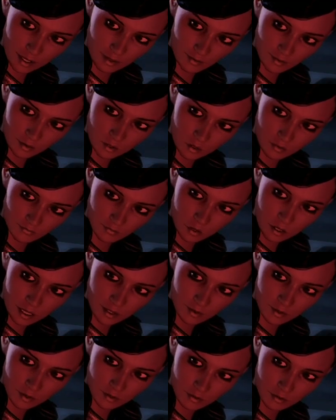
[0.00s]
is
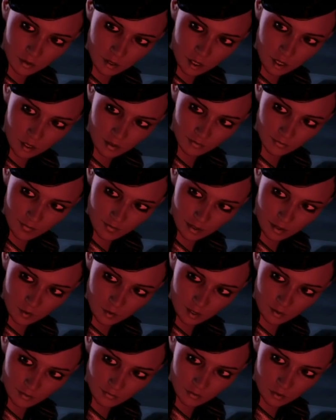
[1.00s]
Cerberus, hopefully
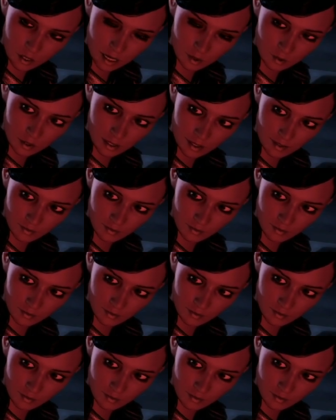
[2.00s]
this operation is